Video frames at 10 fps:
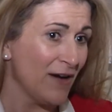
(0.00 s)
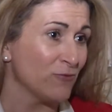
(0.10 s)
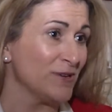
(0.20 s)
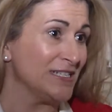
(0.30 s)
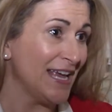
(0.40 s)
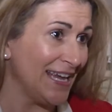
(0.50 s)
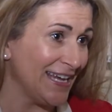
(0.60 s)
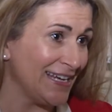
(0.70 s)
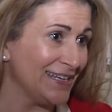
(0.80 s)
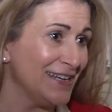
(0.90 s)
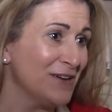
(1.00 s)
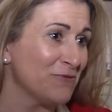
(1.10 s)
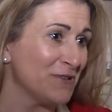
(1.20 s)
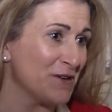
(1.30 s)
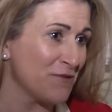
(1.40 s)
retain,
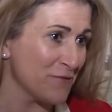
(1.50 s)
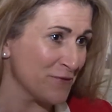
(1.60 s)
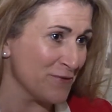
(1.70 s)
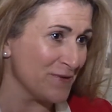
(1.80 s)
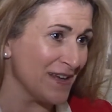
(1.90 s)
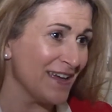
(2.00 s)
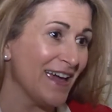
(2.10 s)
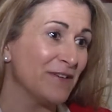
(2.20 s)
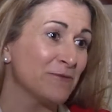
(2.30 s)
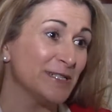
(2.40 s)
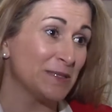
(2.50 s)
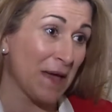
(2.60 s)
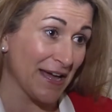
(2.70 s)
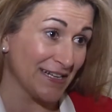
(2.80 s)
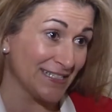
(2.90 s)
recruit, and
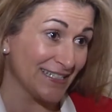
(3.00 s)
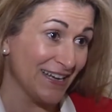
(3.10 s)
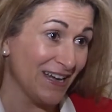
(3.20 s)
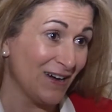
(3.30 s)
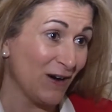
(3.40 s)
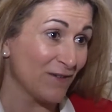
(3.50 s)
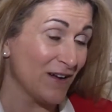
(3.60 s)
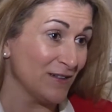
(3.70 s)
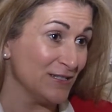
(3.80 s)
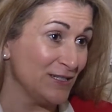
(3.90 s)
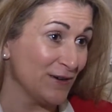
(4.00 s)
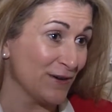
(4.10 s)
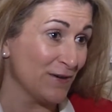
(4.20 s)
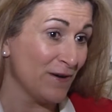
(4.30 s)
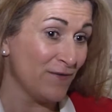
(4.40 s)
respect our
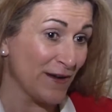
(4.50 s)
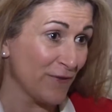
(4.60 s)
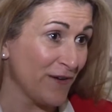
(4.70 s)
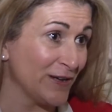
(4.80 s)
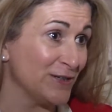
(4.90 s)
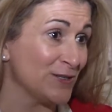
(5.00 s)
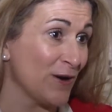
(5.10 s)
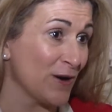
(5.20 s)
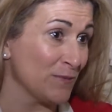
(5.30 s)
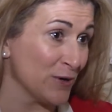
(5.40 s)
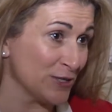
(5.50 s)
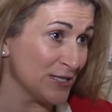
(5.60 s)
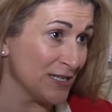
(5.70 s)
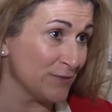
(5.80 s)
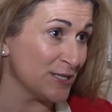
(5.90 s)
volunteer firefighters, our
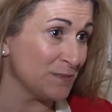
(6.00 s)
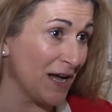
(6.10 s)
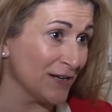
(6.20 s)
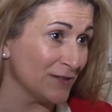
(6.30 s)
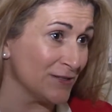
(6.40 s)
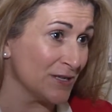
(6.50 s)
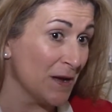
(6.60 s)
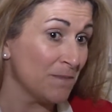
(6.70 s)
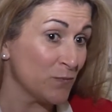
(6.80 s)
emergency responders,